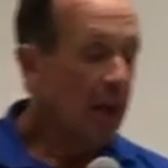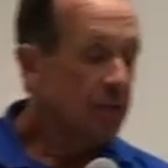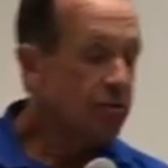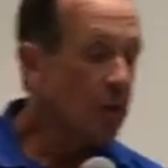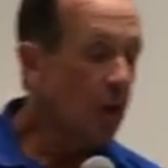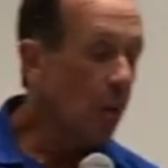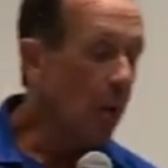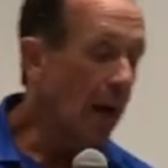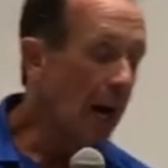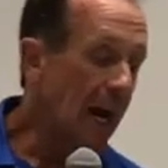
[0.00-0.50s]

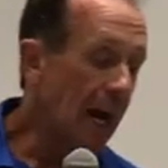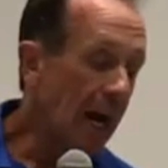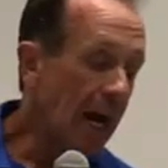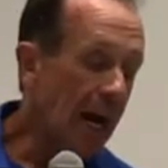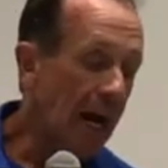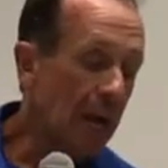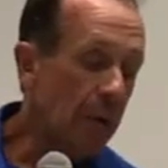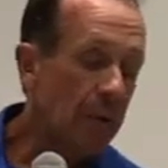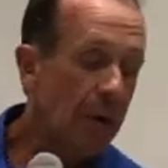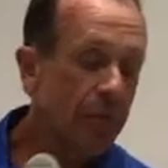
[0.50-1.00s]
So
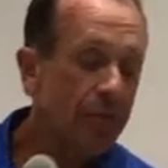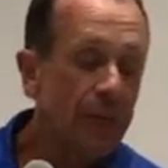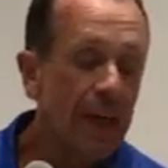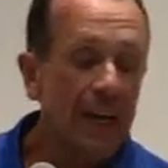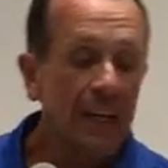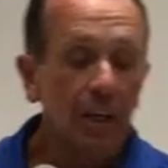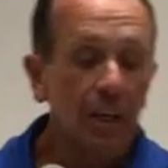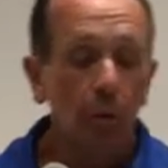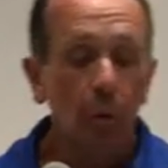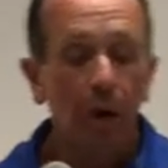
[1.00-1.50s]
I want to
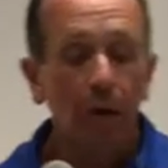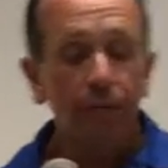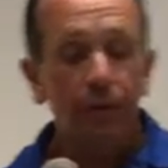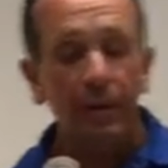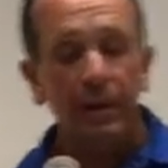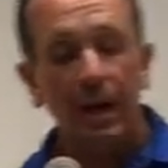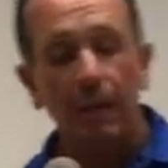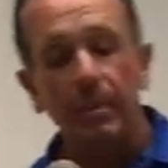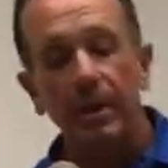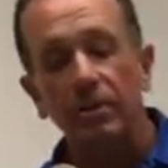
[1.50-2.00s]
thank you all for
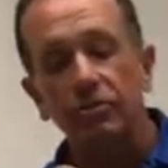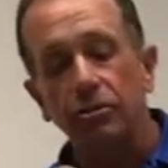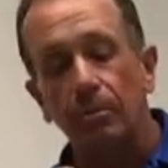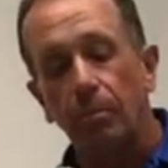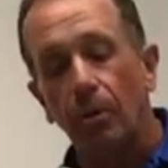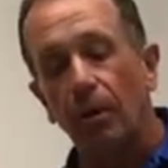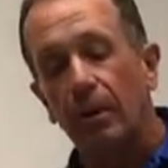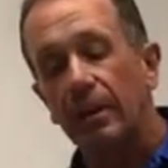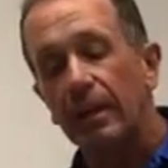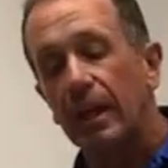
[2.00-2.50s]
coming and
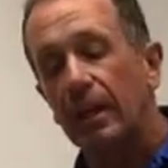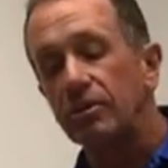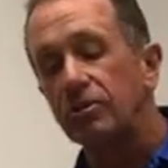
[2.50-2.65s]
supporting the